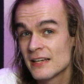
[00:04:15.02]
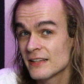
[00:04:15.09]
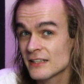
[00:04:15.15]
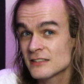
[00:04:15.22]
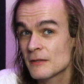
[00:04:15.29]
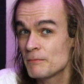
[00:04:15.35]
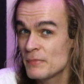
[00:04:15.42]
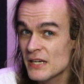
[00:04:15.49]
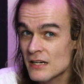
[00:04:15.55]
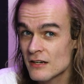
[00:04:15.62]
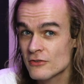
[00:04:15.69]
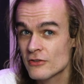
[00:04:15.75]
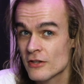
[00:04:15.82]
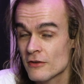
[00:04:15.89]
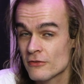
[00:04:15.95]
That's a bit
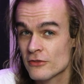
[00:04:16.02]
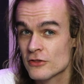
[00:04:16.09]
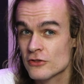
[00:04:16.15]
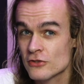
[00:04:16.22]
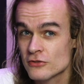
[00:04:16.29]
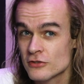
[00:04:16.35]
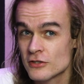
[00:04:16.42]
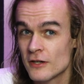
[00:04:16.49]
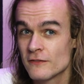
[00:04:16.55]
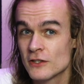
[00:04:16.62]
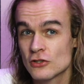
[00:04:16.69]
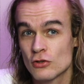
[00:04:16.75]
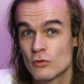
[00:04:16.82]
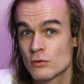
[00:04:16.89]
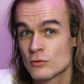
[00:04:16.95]
under a third of
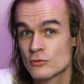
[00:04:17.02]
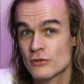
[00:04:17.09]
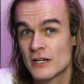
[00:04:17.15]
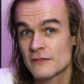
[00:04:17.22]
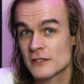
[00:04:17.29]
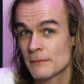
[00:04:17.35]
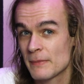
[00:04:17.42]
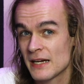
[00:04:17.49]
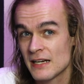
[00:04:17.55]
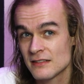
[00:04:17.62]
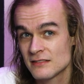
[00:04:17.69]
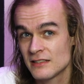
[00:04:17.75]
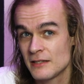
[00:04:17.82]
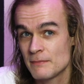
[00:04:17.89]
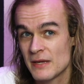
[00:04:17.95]
the total drive
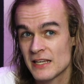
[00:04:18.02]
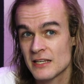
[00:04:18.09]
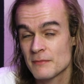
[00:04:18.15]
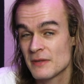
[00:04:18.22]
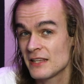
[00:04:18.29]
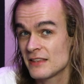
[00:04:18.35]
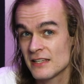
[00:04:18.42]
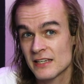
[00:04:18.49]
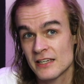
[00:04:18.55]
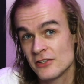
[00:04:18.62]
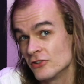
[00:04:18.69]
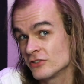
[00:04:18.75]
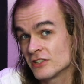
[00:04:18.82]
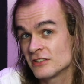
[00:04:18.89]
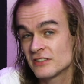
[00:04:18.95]
capacity, making me think it
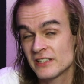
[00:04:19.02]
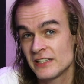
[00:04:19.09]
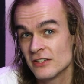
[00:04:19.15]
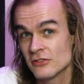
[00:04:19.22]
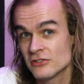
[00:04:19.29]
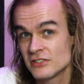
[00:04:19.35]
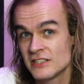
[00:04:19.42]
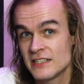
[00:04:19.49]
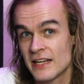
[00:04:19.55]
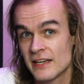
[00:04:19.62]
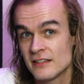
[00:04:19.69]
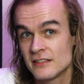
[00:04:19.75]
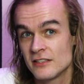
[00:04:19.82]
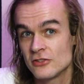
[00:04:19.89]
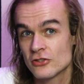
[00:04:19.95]
uses TLC
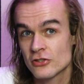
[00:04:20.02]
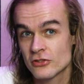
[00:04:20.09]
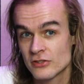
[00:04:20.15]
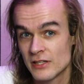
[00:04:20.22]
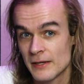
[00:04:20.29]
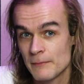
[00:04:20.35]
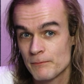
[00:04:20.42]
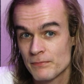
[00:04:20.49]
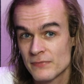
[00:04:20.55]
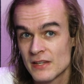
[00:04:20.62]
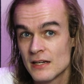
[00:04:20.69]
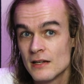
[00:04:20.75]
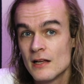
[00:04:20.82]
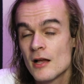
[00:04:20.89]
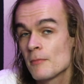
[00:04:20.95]
NAND internally.
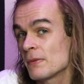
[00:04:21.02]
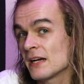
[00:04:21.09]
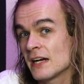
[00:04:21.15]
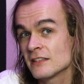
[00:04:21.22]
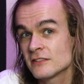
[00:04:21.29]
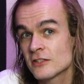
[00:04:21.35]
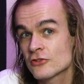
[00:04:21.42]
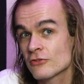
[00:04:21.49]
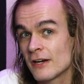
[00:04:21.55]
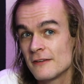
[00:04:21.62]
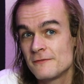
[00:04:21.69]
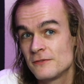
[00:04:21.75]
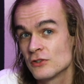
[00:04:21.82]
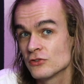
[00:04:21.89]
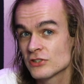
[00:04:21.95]
But as the
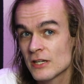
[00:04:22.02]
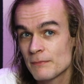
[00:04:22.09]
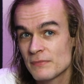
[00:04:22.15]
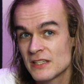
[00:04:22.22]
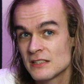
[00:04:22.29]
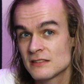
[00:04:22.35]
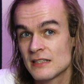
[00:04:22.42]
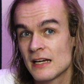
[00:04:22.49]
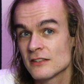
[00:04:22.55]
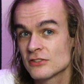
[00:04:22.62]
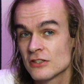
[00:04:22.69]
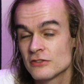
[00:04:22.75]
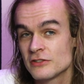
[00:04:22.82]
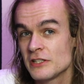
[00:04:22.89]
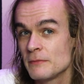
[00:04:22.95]
drive fills up, this
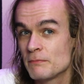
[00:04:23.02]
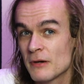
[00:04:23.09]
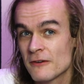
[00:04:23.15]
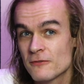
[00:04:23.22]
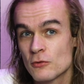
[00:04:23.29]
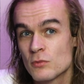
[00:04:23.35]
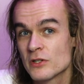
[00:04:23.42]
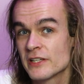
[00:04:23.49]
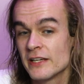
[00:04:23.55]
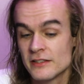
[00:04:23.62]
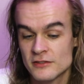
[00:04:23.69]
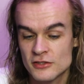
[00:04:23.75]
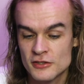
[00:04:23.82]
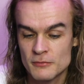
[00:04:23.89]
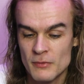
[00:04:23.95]
SLC buffer will
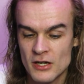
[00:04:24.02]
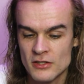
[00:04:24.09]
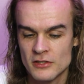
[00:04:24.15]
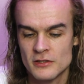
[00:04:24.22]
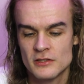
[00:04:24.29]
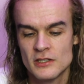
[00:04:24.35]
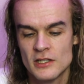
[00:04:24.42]
get smaller.